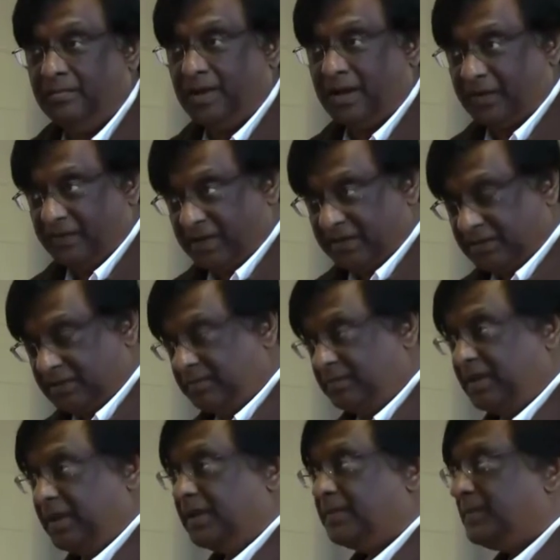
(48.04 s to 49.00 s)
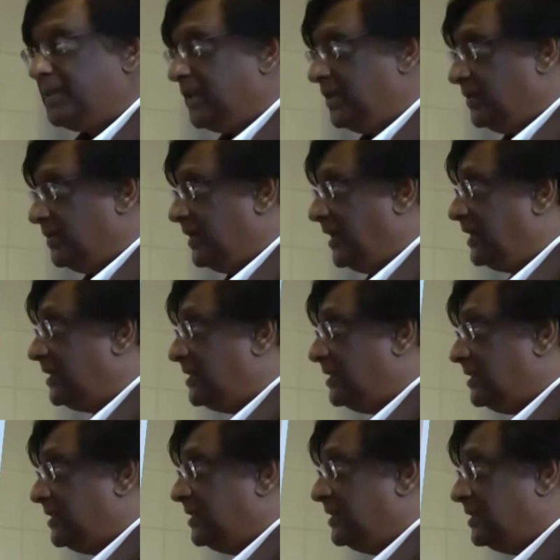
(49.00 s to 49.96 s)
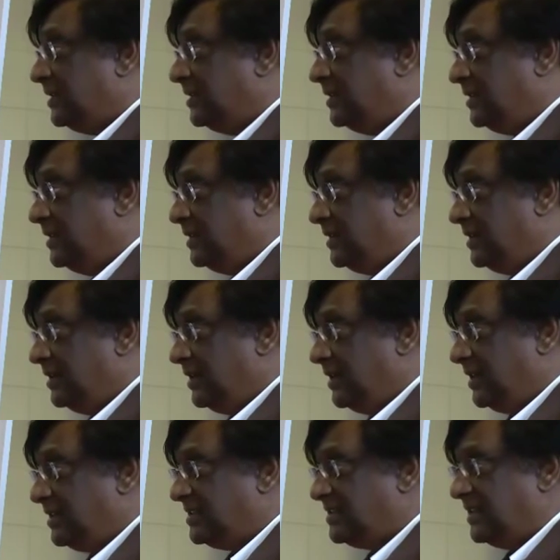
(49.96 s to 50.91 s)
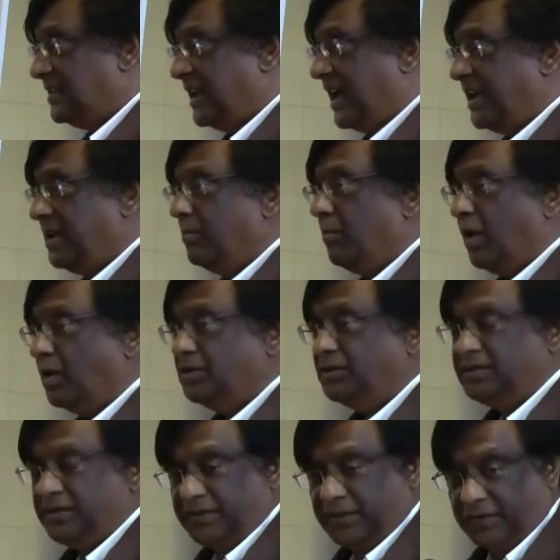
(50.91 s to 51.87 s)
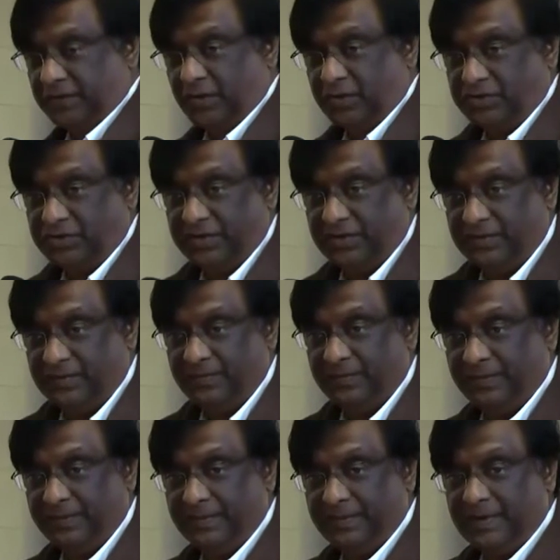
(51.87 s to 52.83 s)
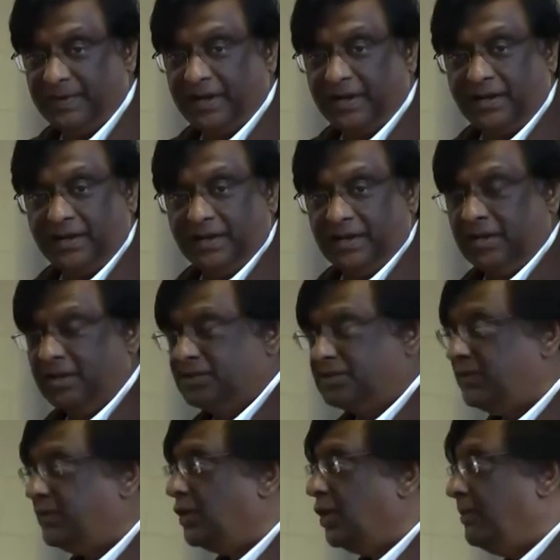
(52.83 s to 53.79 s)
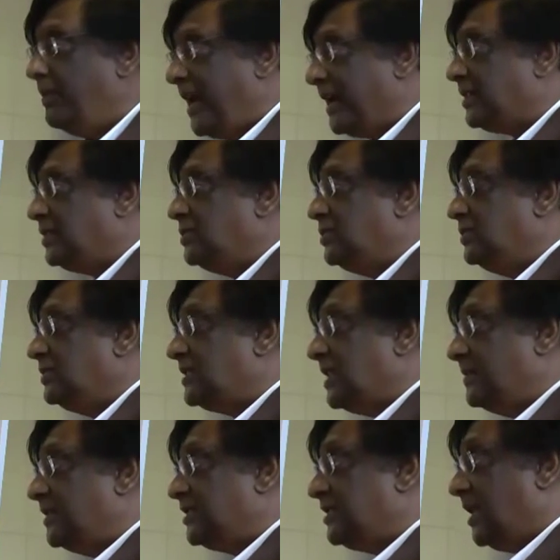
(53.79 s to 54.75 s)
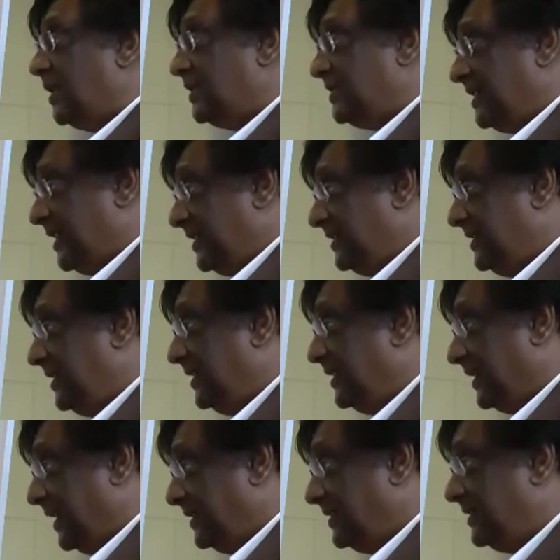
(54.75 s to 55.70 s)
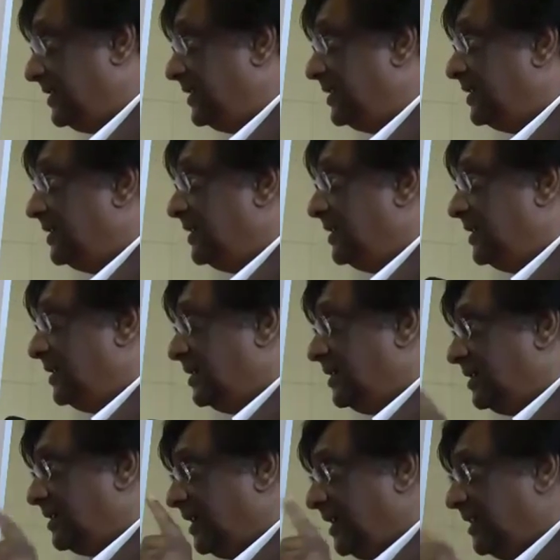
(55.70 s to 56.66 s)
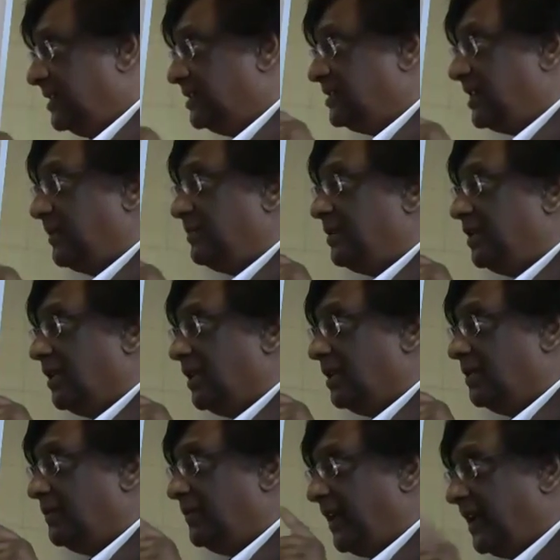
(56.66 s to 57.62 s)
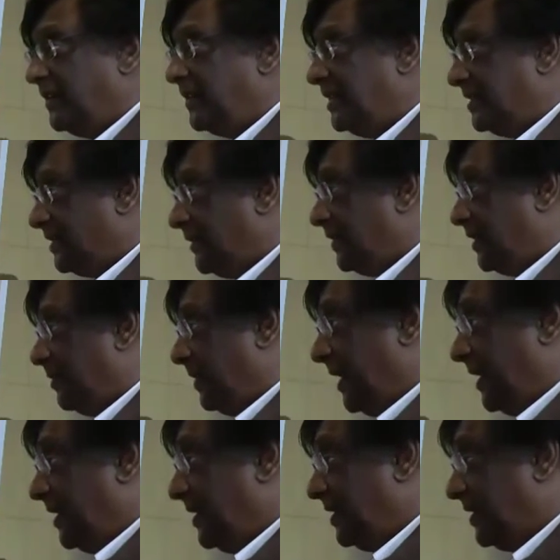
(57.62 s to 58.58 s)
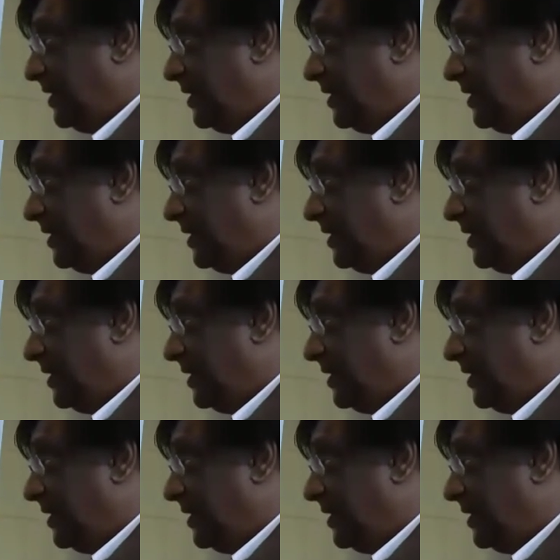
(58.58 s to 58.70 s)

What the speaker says: Bhagavatam, yeah, can do that. The 9 modes of devotion. Right. So we go back to Samashawa's 1990, read the chapter on vagaries of the mind.